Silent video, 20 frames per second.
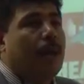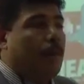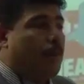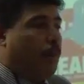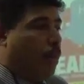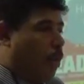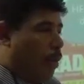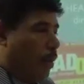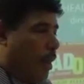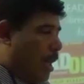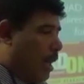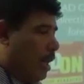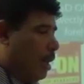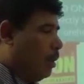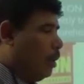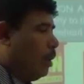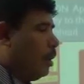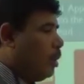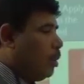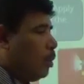more
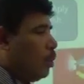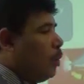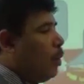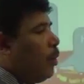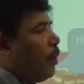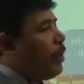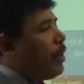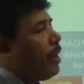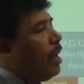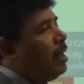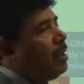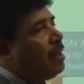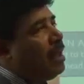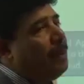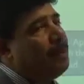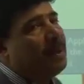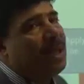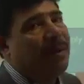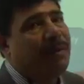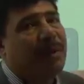than 2 or 3
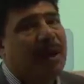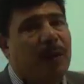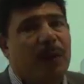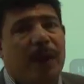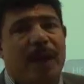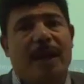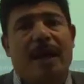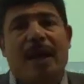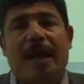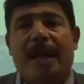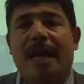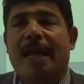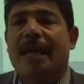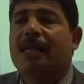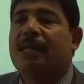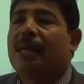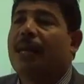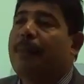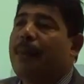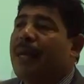times everywhere, he
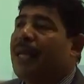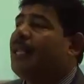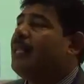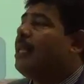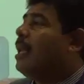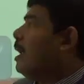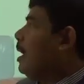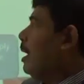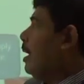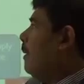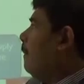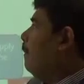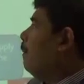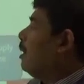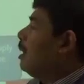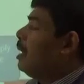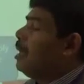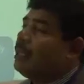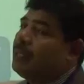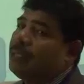is repeating
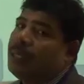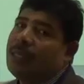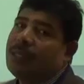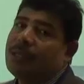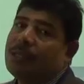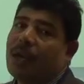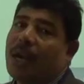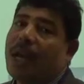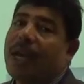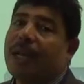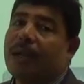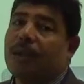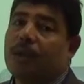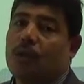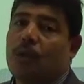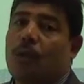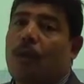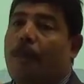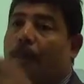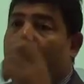this, he is trying
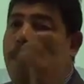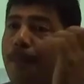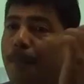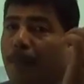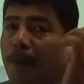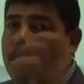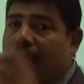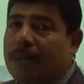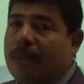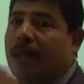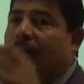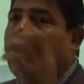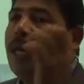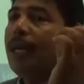to put